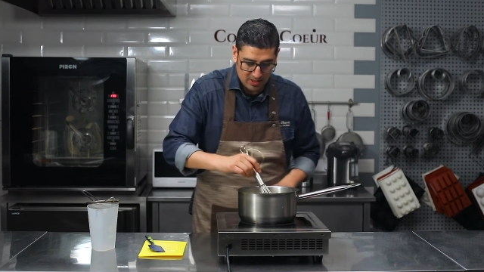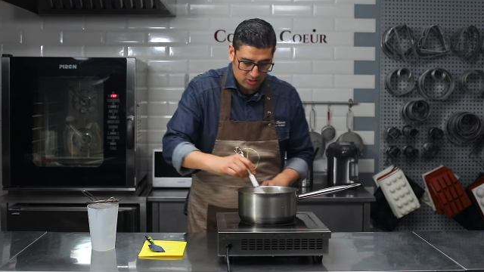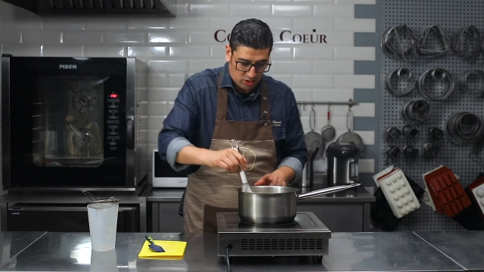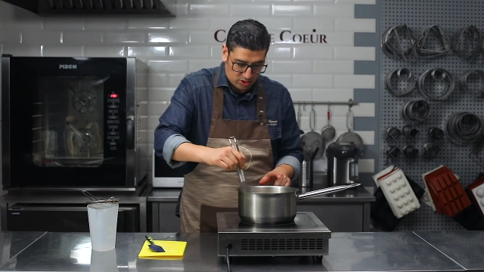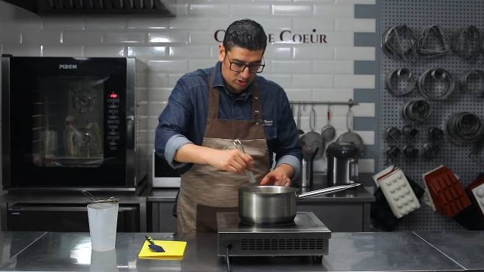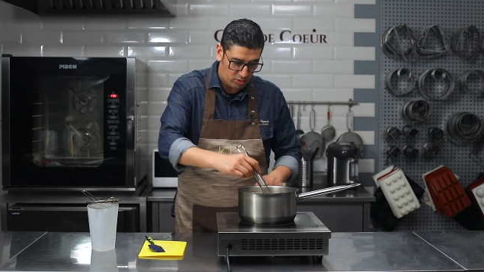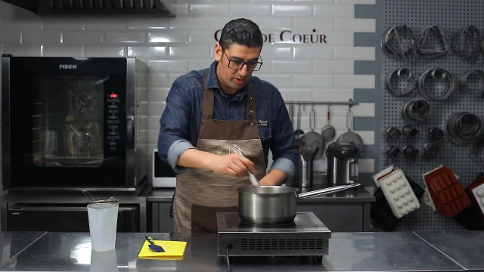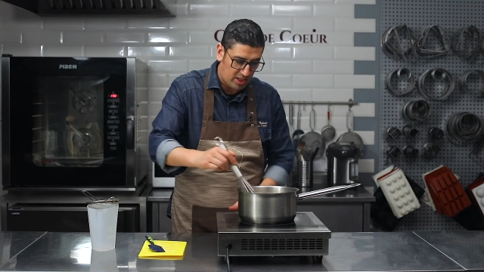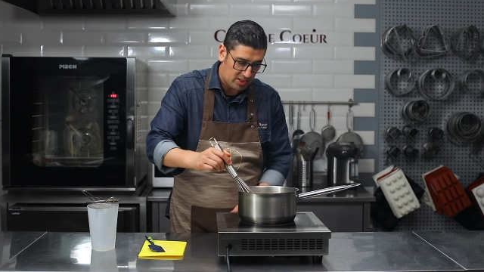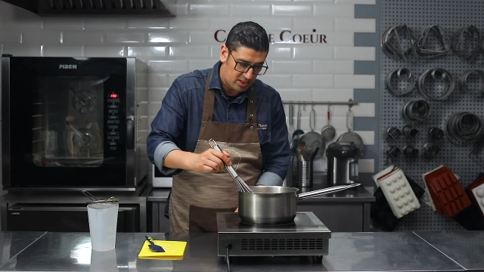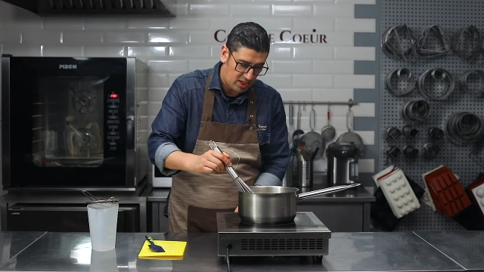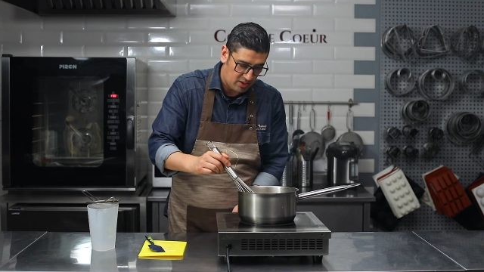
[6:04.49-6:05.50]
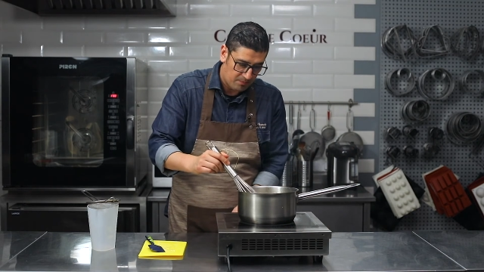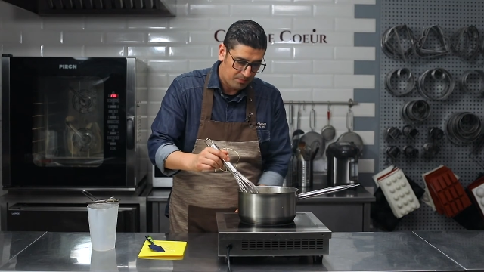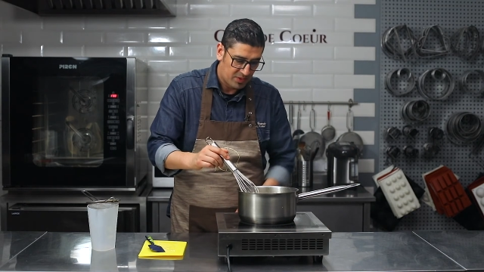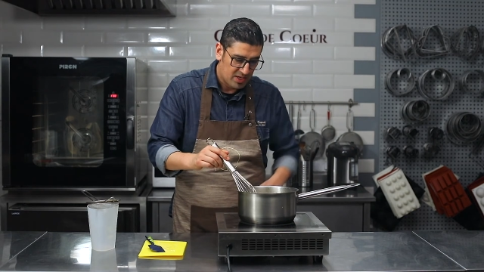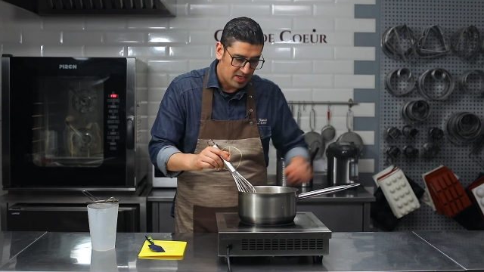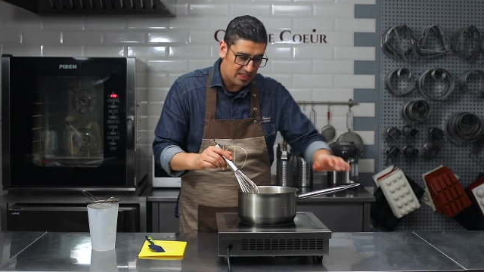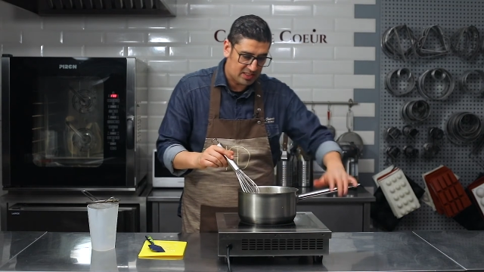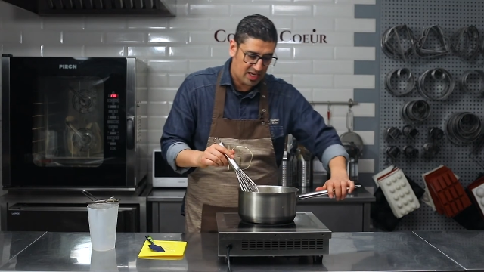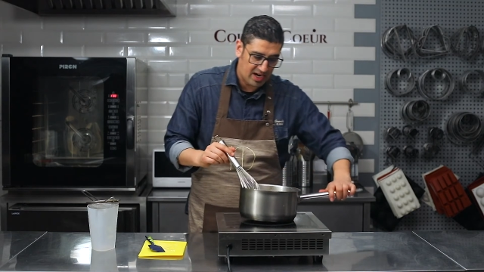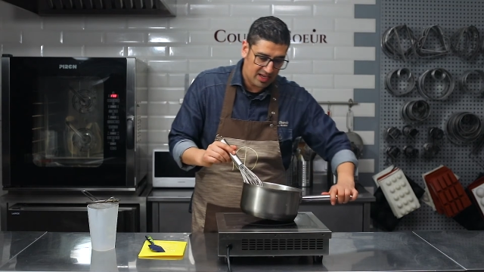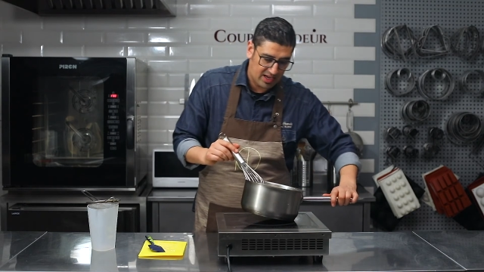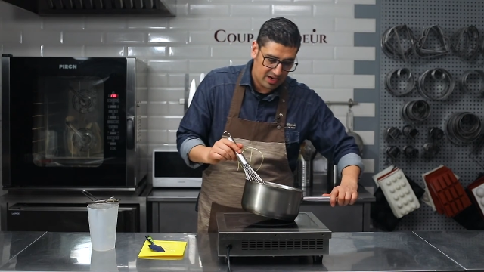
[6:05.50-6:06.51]
So it's already, see,
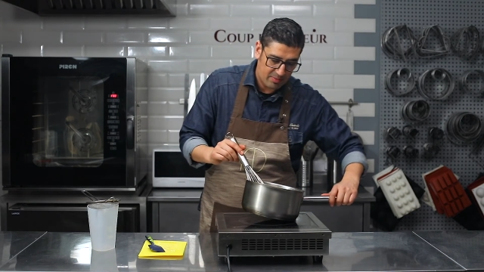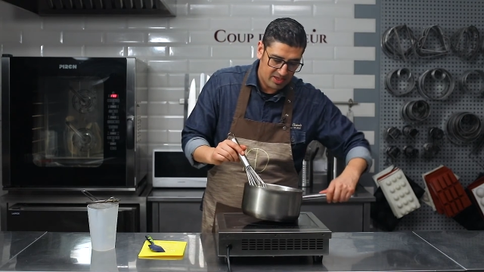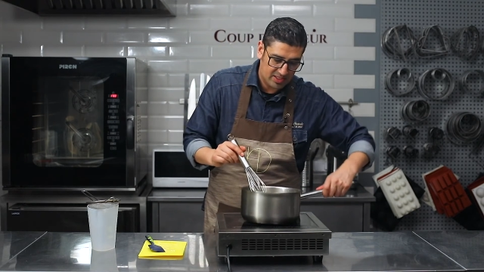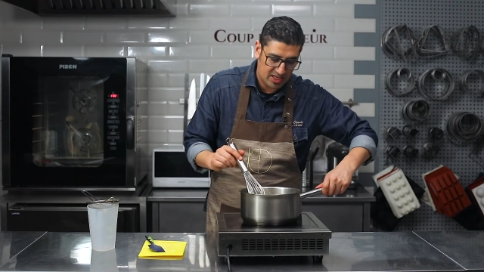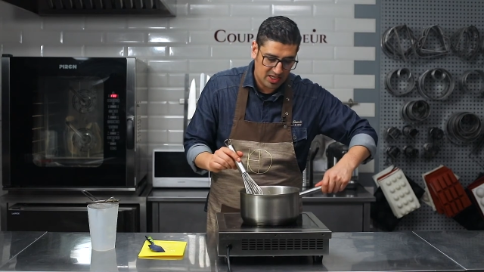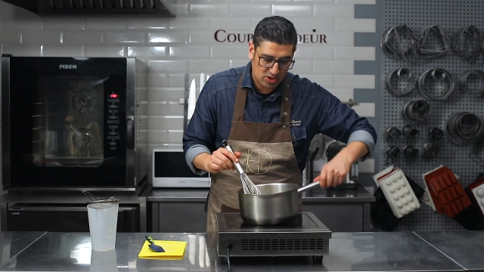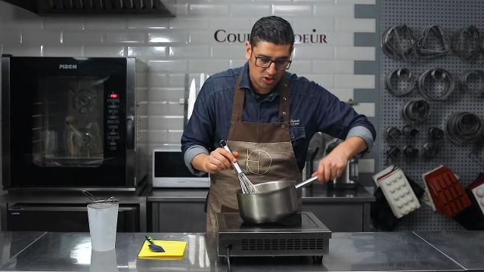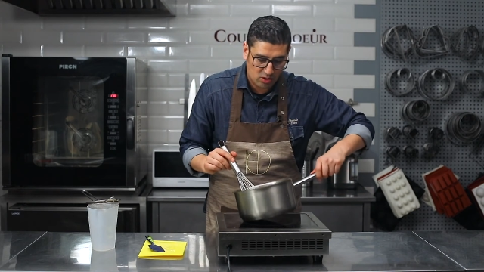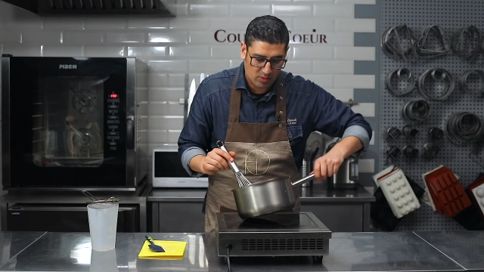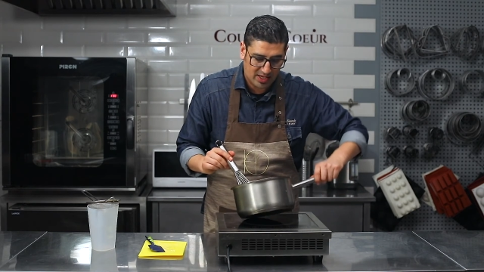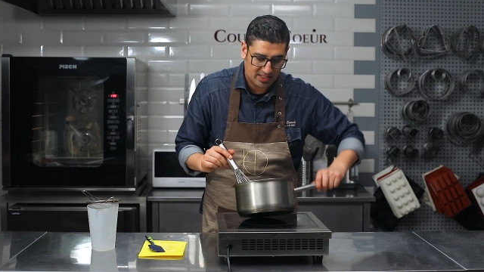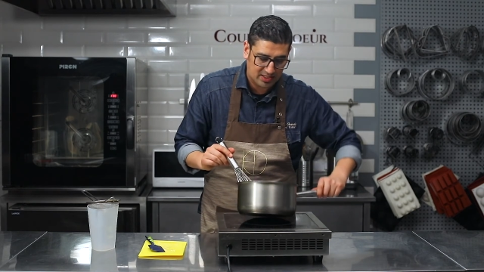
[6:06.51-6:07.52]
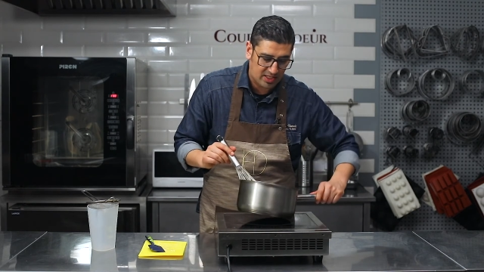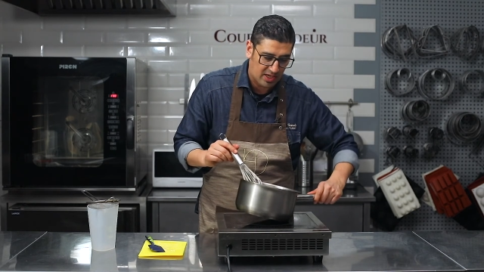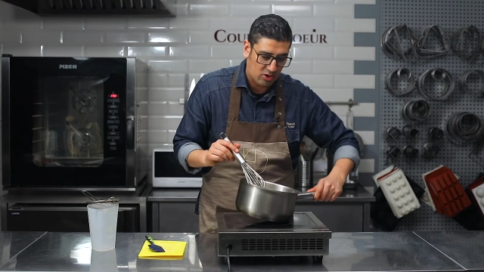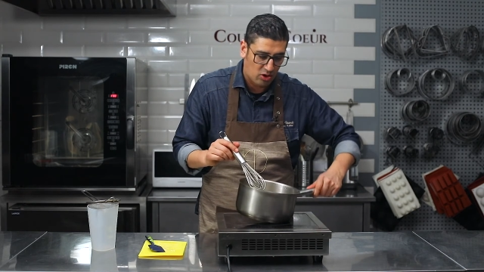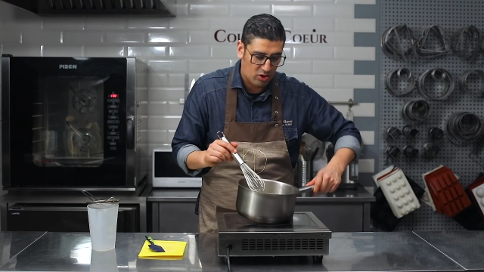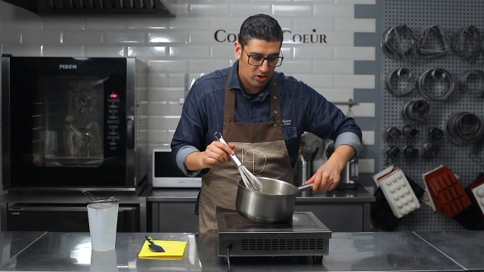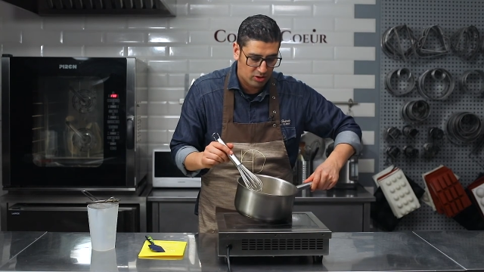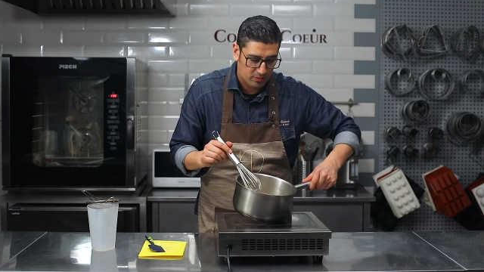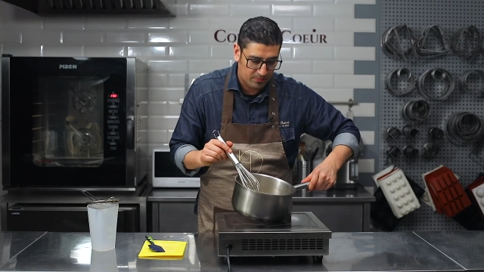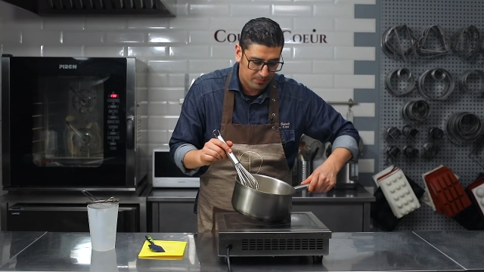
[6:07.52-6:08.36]
starting caramelization. We can see the color.